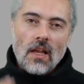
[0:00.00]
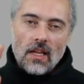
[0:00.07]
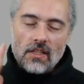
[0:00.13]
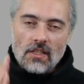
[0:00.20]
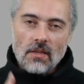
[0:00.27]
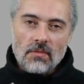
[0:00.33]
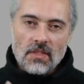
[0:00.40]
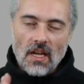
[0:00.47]

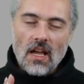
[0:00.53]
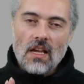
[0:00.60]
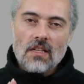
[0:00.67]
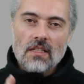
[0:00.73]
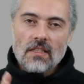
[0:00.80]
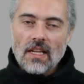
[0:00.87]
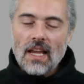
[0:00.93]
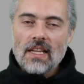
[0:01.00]
It's up to
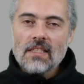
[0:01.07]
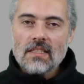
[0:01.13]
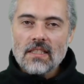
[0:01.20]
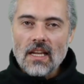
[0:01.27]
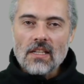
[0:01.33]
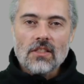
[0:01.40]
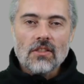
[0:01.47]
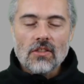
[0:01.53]
us as
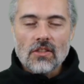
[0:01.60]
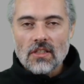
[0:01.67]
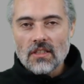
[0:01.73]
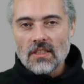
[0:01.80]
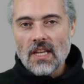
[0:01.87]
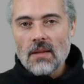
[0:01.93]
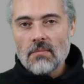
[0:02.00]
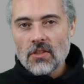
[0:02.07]
testers to
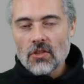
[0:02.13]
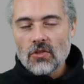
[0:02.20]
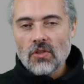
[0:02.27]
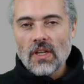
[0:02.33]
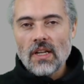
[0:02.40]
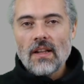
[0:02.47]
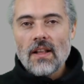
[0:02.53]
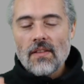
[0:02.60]

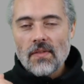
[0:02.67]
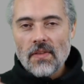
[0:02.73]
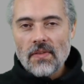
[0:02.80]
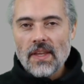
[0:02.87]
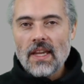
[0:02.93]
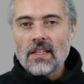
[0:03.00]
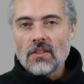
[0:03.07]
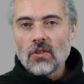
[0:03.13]
demonstrate
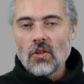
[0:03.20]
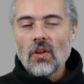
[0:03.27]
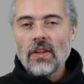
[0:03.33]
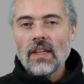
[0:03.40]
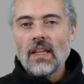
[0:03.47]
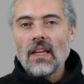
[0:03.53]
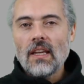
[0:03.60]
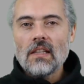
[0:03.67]
that that is not
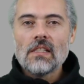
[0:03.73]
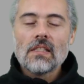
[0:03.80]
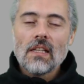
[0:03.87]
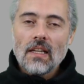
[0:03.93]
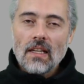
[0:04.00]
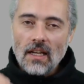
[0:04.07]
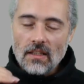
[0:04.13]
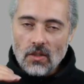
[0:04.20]
the case
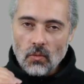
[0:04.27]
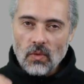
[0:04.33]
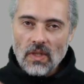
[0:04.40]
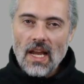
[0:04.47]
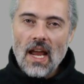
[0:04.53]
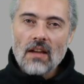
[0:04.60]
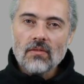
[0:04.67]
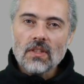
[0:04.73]
and that
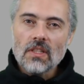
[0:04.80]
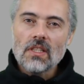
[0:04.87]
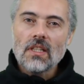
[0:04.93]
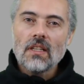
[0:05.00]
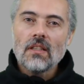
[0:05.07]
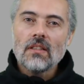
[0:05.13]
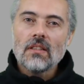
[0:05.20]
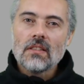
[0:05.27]
we have the
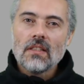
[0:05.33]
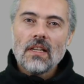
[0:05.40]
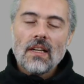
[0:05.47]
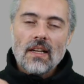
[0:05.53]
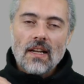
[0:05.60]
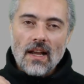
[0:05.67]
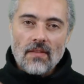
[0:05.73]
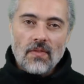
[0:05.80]
skills.
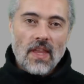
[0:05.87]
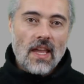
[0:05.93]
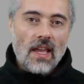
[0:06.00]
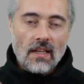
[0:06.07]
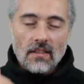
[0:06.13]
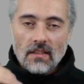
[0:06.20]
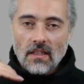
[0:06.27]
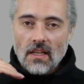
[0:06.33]
And
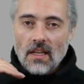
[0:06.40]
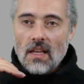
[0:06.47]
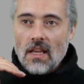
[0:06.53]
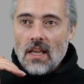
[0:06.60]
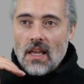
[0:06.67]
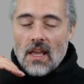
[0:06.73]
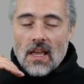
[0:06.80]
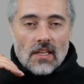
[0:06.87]
then
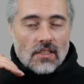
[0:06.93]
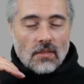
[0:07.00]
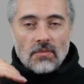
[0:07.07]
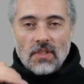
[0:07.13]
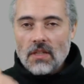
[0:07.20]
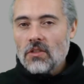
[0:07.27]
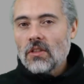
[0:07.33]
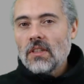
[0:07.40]

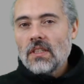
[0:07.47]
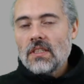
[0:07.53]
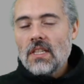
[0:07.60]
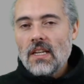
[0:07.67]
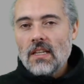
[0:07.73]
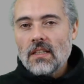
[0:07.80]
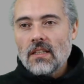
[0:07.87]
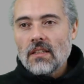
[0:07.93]
sometimes you're going to
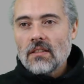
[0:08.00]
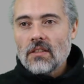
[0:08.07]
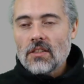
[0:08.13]
take